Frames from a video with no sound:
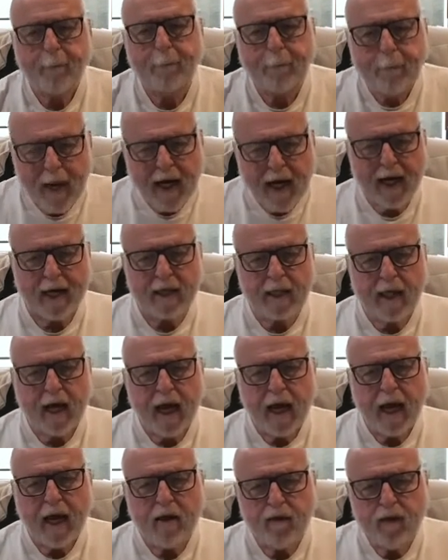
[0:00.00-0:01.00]
But
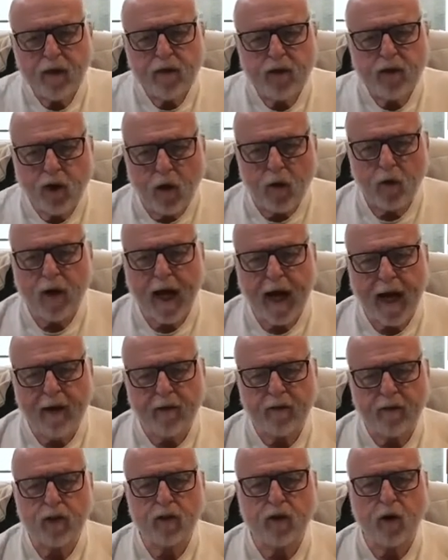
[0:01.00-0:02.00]
if you don't have
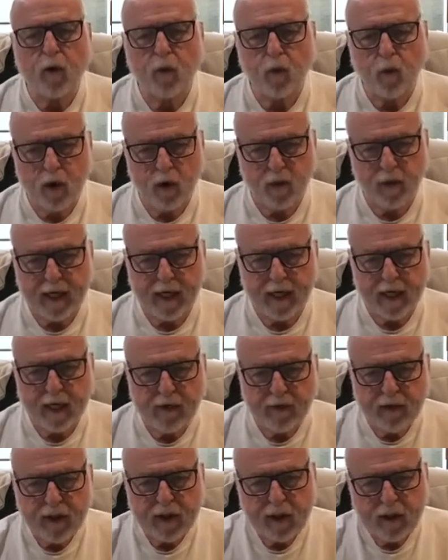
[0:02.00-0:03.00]
it, don't worry. Give
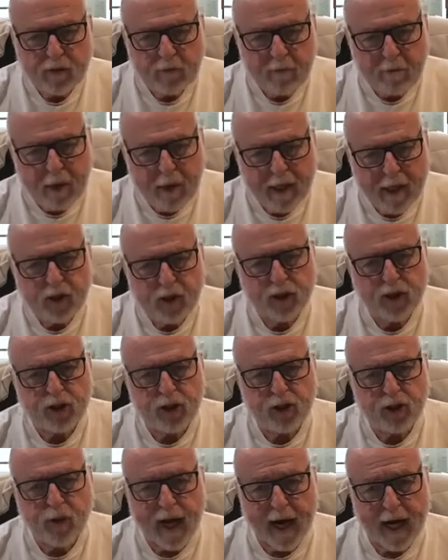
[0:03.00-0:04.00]
us as much as
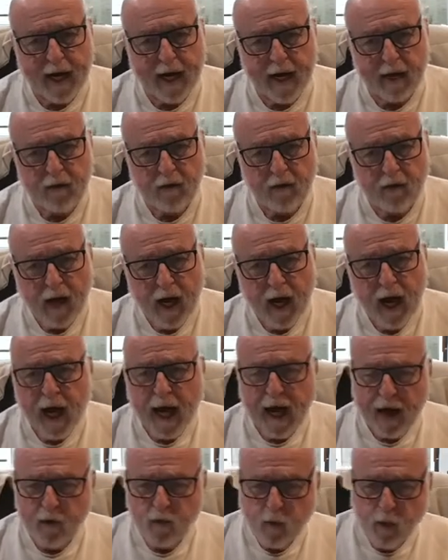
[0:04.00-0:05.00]
you have,
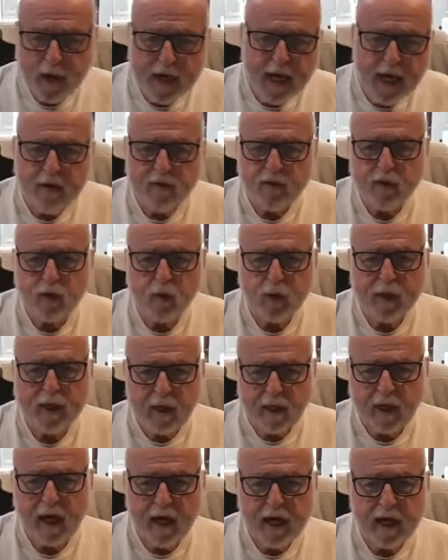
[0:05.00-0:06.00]
and we have to
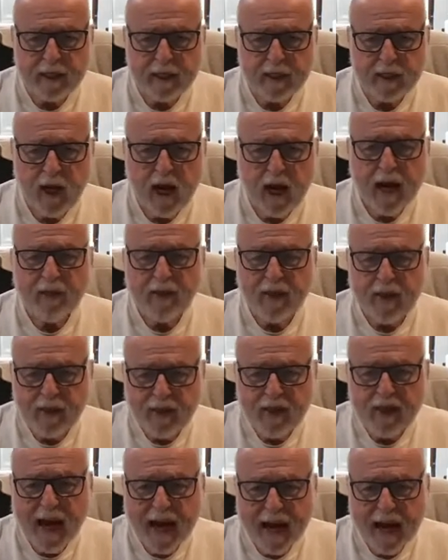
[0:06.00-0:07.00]
realize that
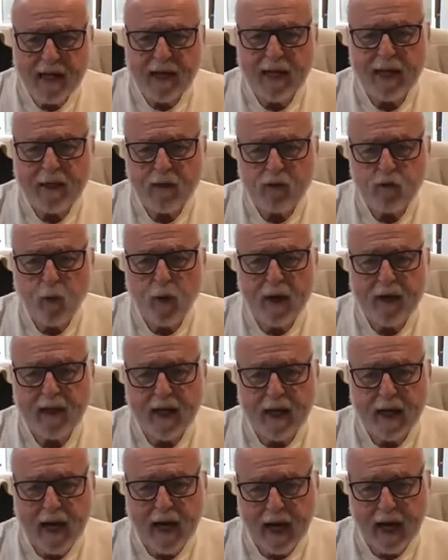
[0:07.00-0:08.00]
that is what
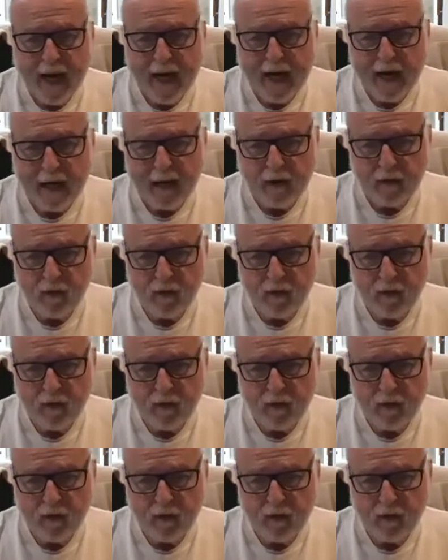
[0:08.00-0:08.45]
they have.